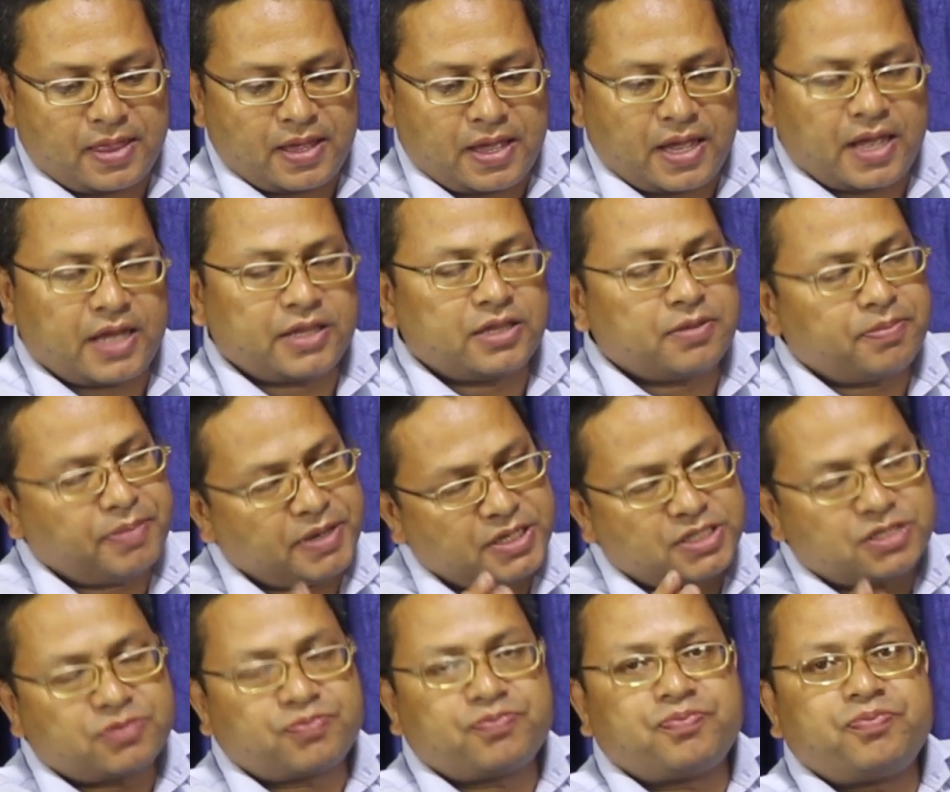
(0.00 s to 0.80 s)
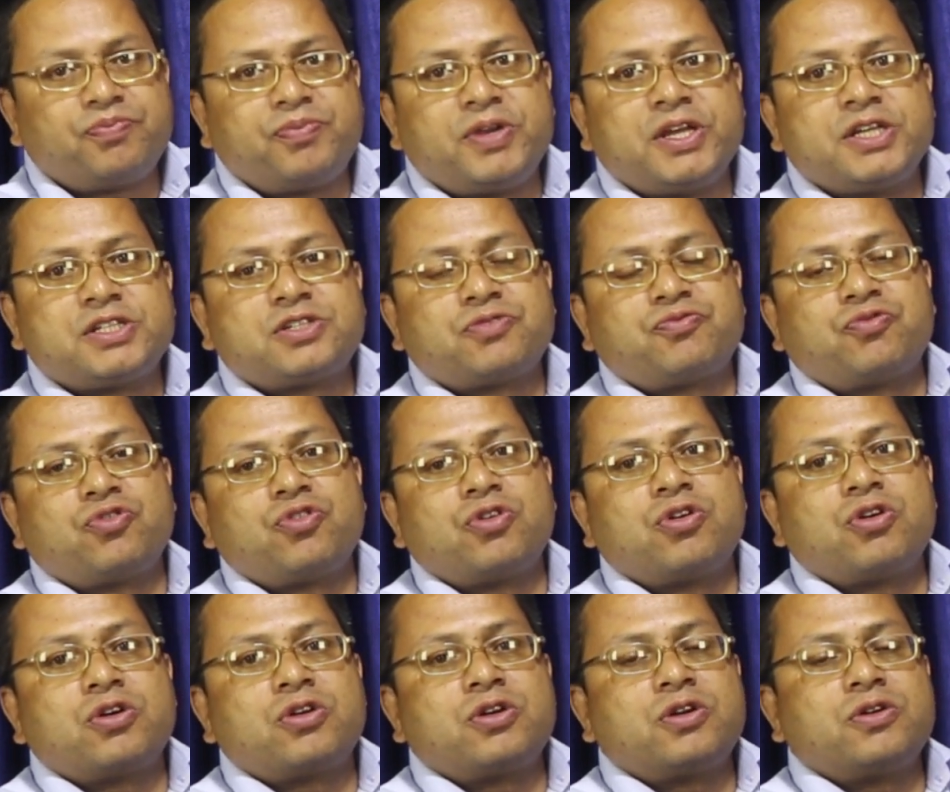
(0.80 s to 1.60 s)
and the best place
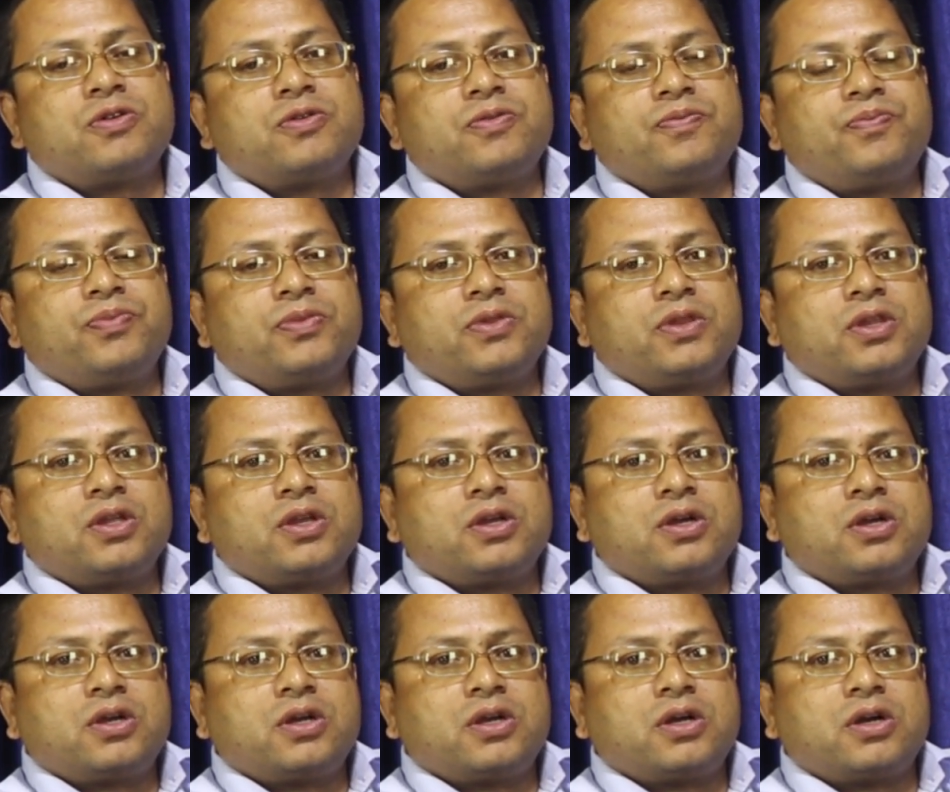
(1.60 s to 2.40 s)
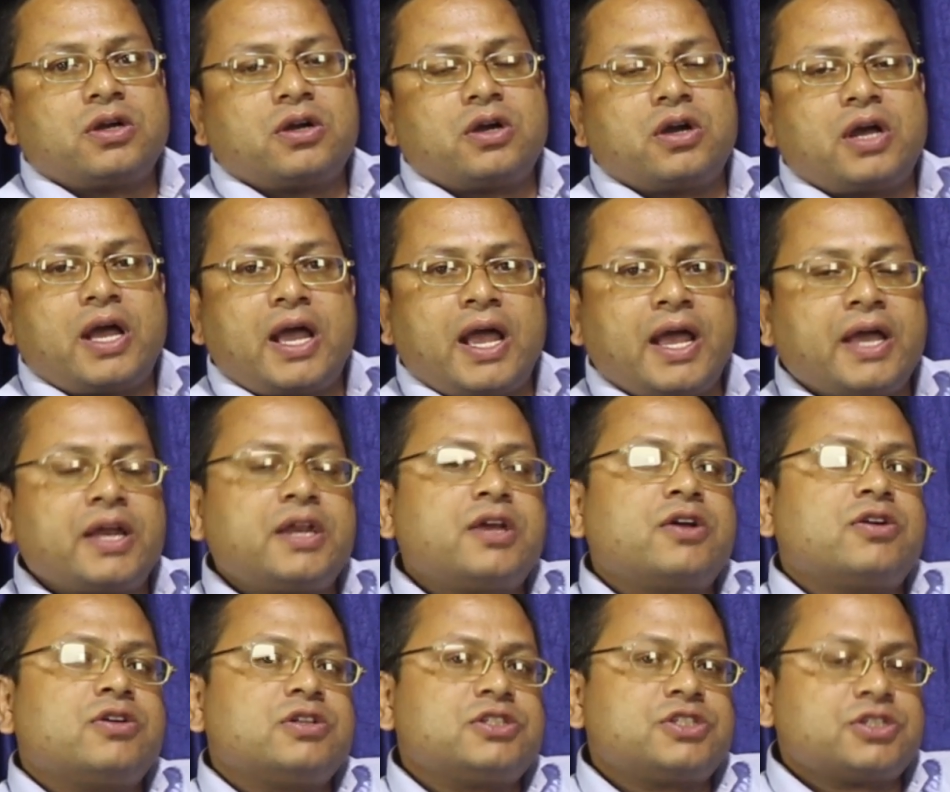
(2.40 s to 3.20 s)
for
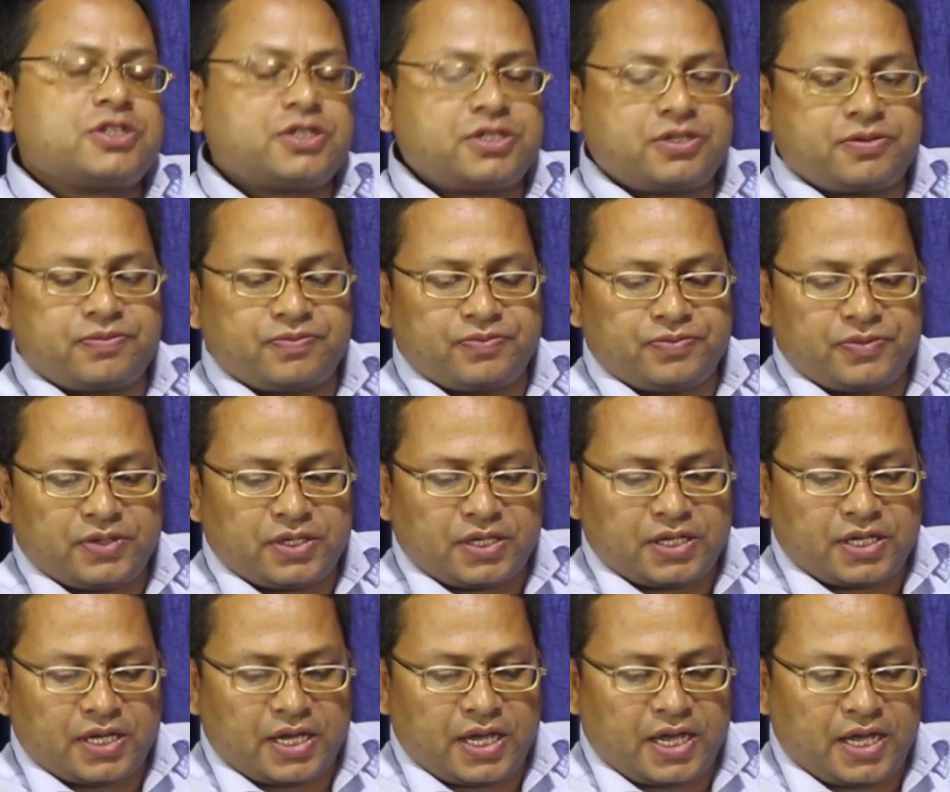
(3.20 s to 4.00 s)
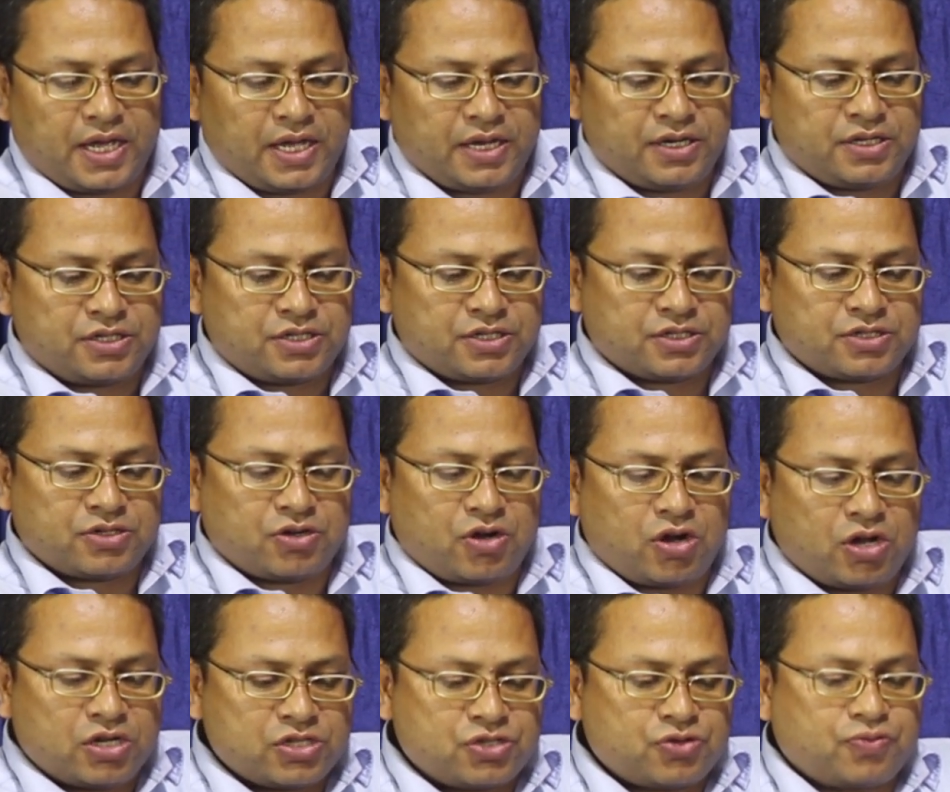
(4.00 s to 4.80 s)
agriculture and
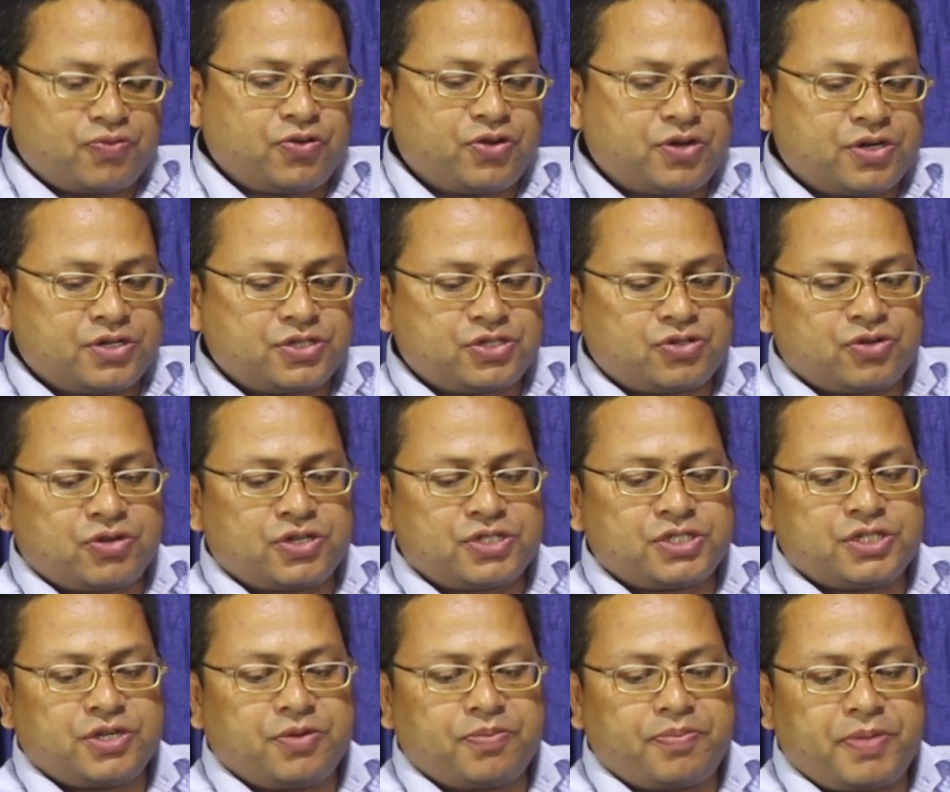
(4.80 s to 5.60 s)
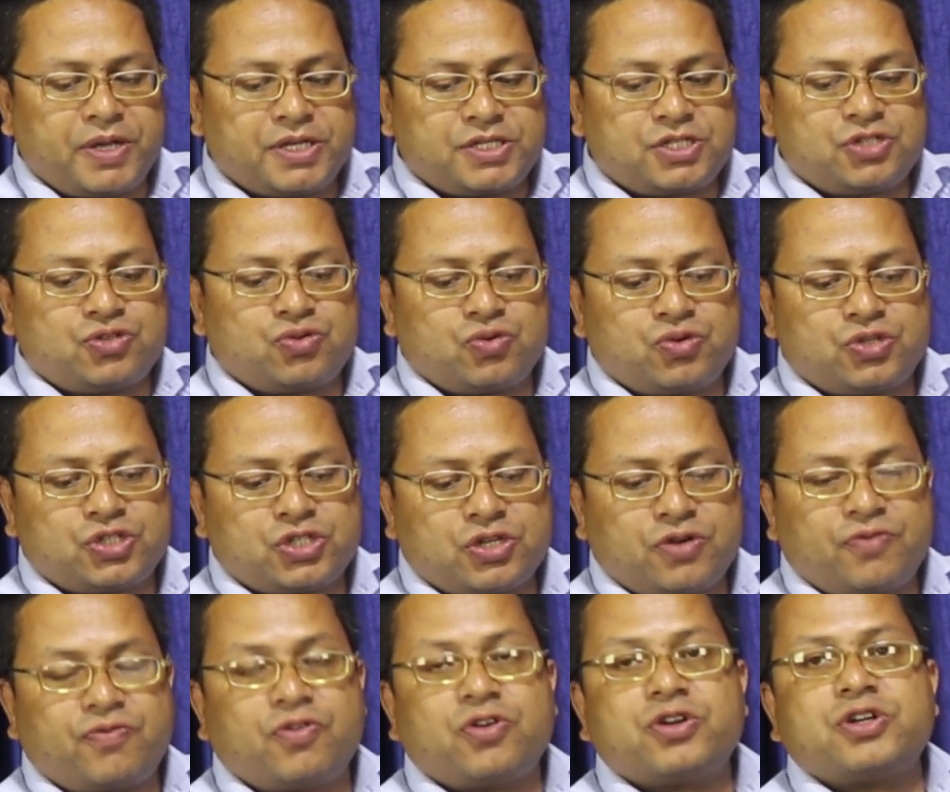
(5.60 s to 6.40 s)
also for sourcing best source
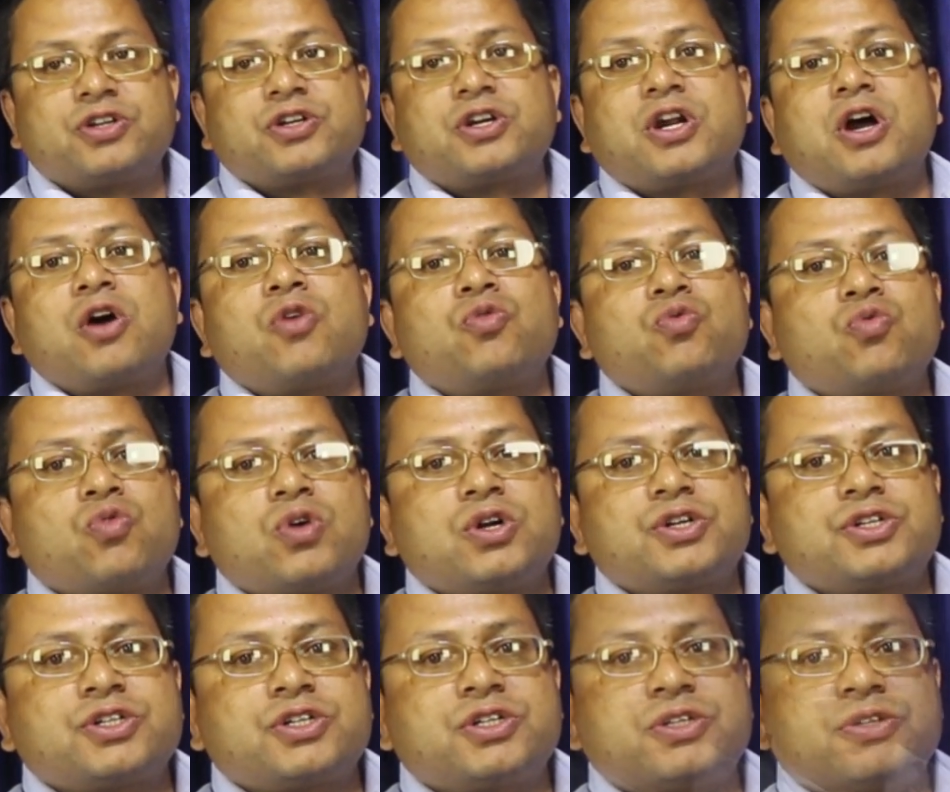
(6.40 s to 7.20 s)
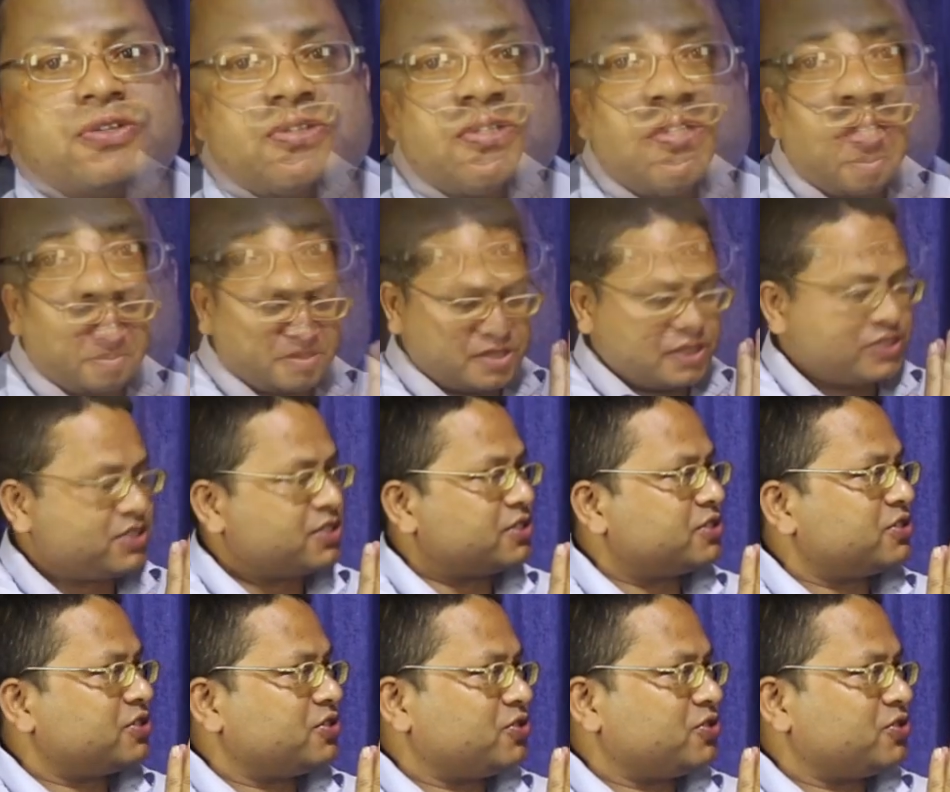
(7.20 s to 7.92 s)
of underground water. Namaste sir.